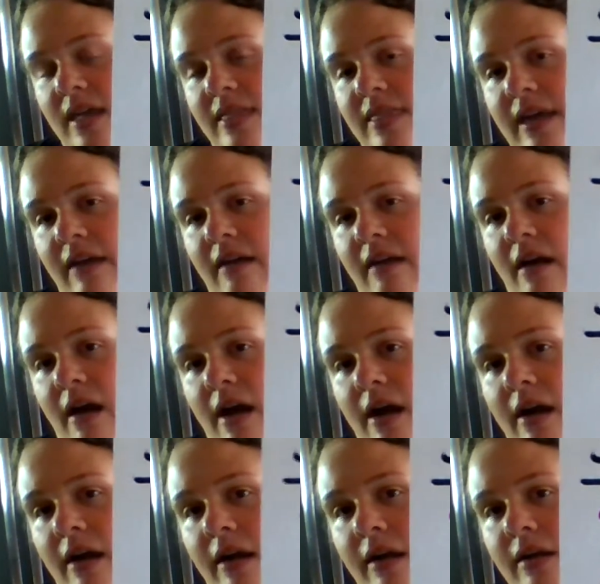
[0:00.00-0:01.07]
There
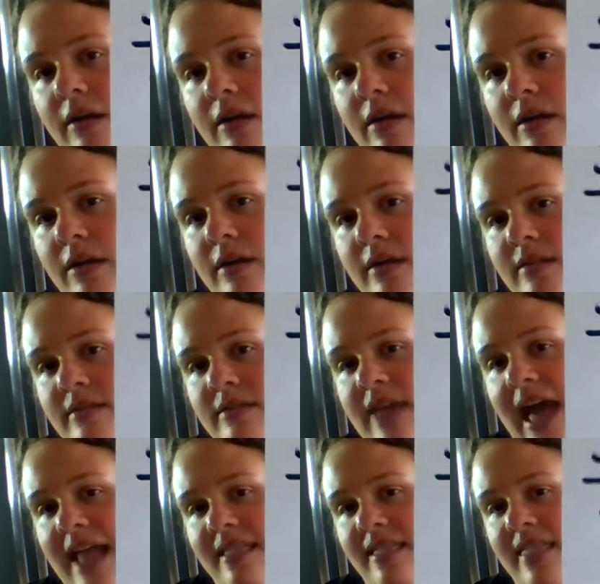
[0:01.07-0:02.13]
are
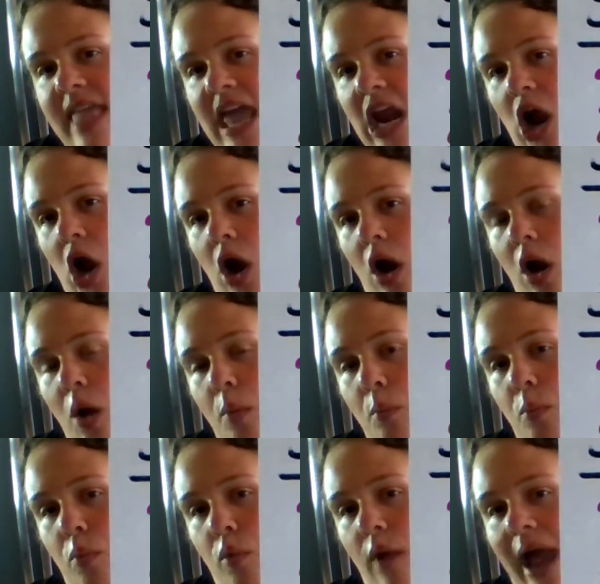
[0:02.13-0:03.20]
dots that are
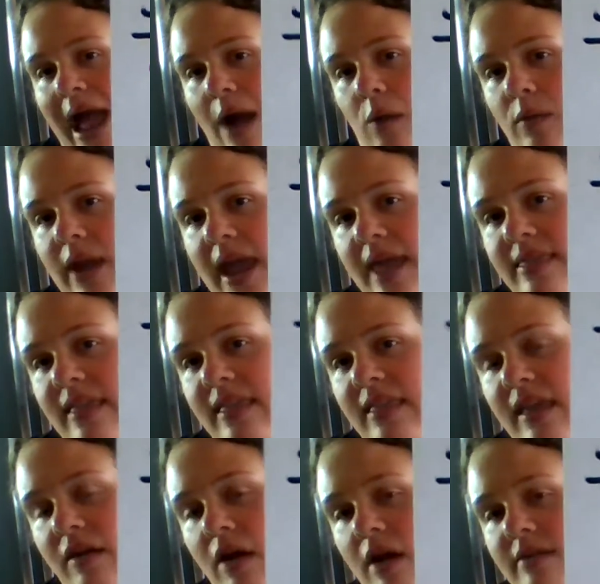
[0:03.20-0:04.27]
brown, and then
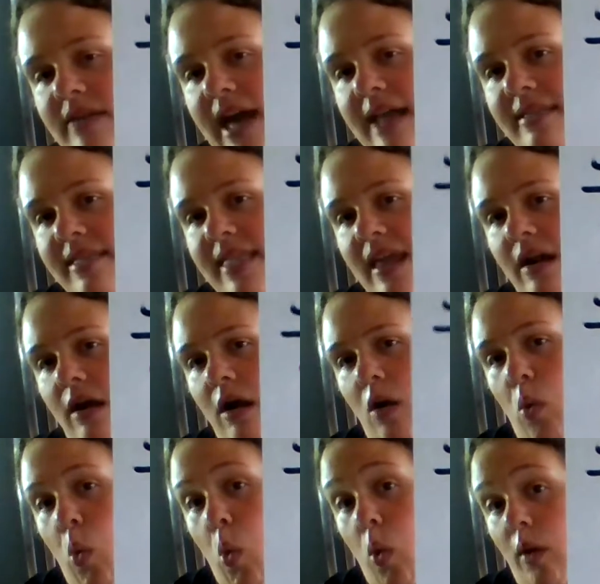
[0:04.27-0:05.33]
there are dots that are
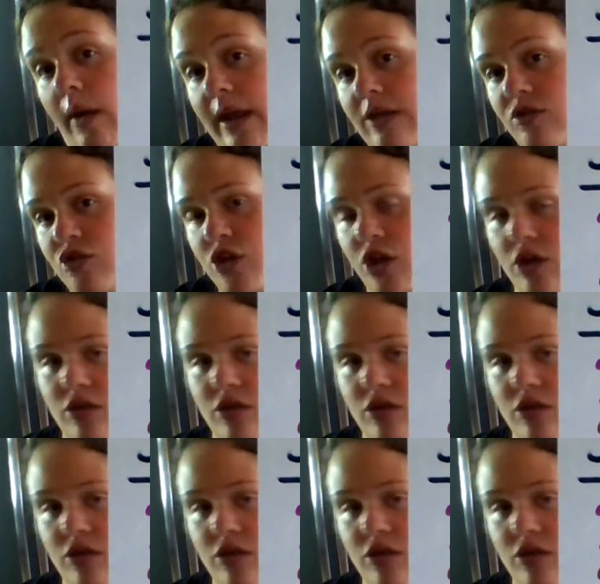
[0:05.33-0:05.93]
orange.